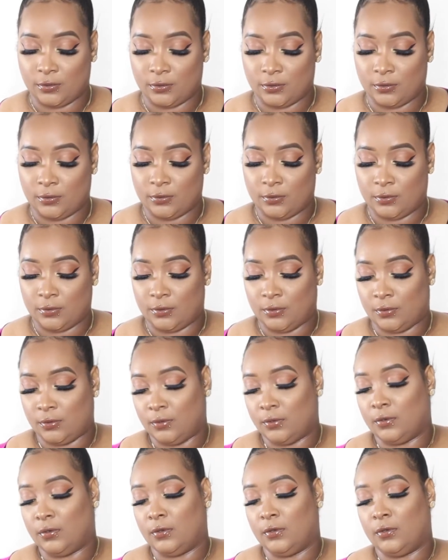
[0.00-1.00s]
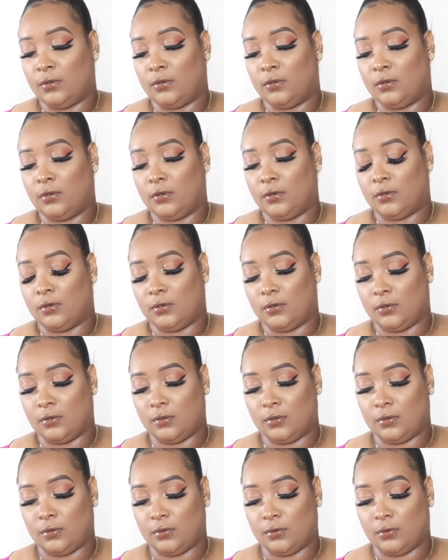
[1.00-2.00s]

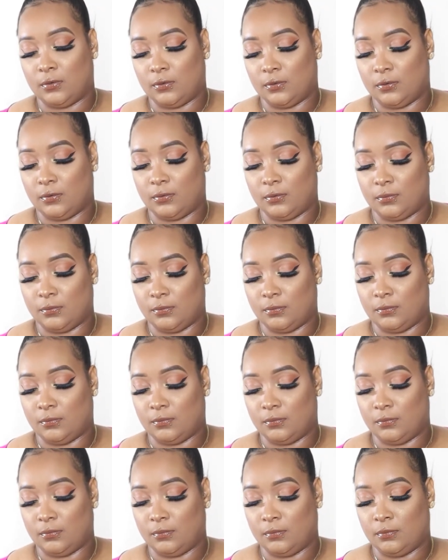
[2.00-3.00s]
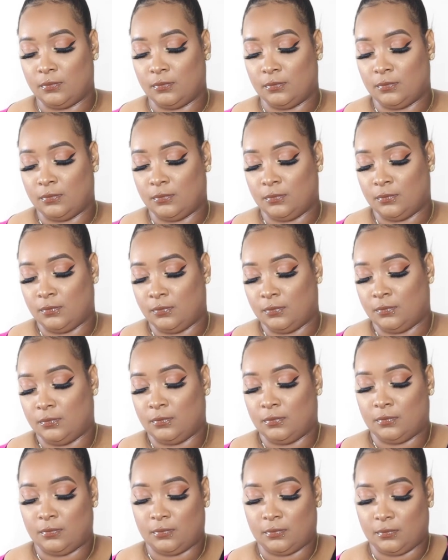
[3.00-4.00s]

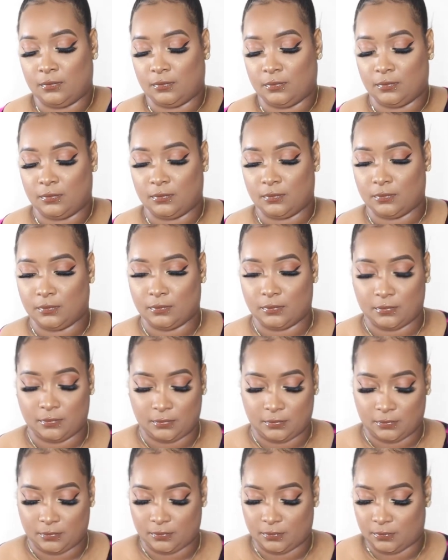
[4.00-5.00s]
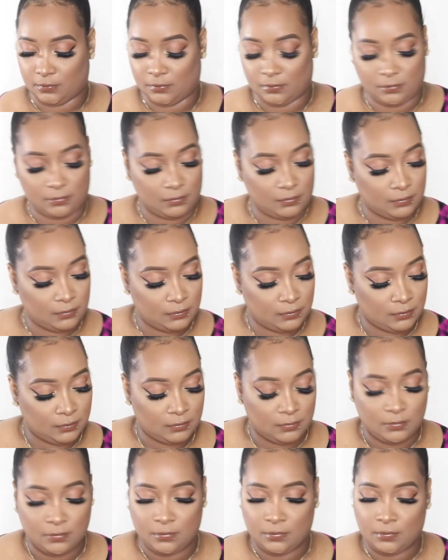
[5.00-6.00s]

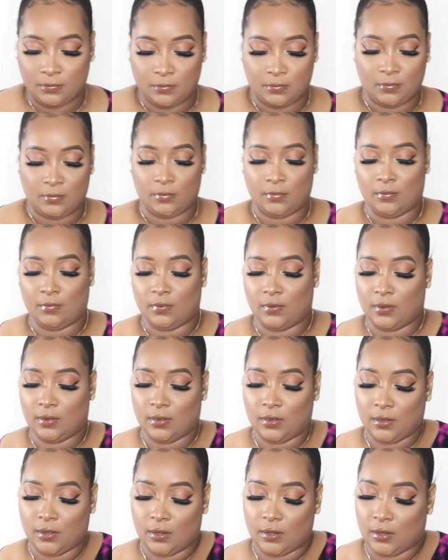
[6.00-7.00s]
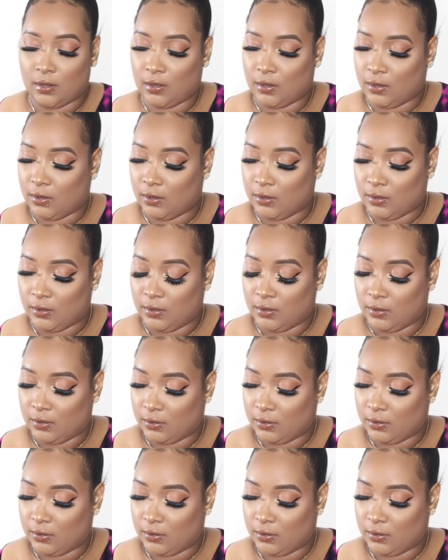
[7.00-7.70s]
Nothing is said.